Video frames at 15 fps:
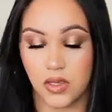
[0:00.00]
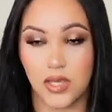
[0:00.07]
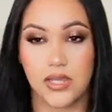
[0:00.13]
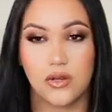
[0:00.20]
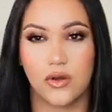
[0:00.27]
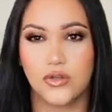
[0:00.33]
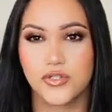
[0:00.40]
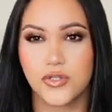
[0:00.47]
And
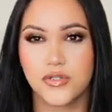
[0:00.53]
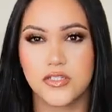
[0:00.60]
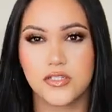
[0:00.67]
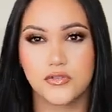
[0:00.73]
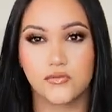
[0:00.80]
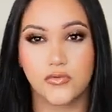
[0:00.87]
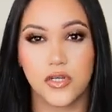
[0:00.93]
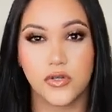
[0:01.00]
also this
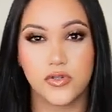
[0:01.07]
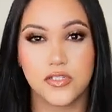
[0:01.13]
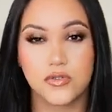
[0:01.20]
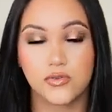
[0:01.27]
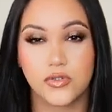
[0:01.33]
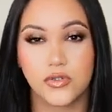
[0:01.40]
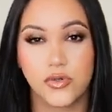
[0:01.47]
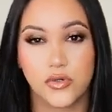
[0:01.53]

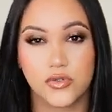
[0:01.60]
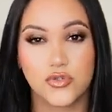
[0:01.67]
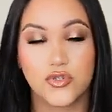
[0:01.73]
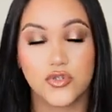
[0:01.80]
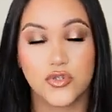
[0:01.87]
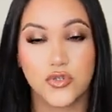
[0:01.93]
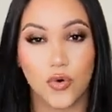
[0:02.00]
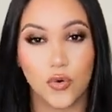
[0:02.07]
fragrance would go
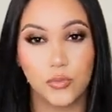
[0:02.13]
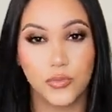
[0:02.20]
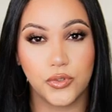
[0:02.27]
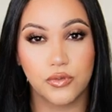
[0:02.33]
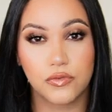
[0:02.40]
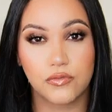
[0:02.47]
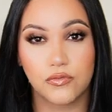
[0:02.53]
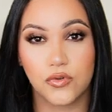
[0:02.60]
so
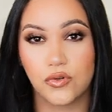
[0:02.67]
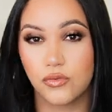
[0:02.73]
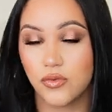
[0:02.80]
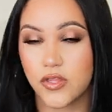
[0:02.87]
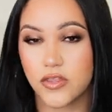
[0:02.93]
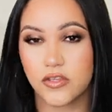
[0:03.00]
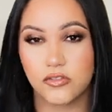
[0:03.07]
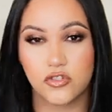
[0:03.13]
beautiful
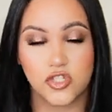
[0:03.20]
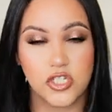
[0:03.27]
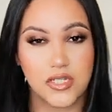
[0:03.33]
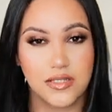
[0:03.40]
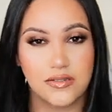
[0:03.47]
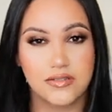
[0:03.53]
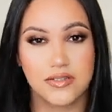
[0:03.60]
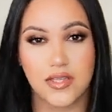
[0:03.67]
with a
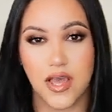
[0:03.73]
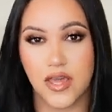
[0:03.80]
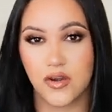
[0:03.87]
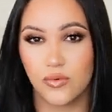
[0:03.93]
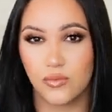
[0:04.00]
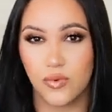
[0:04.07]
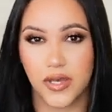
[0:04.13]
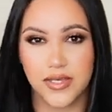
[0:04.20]
jeans and
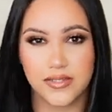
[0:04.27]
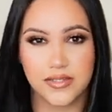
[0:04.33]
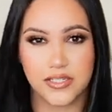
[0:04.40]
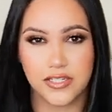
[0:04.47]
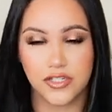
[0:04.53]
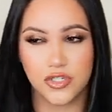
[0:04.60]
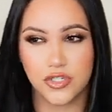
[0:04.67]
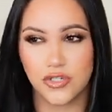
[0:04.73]
a white
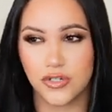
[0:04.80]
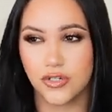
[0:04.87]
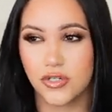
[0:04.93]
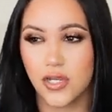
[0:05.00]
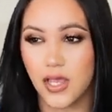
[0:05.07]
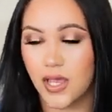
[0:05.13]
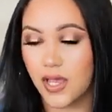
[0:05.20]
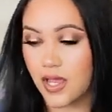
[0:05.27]
t-shirt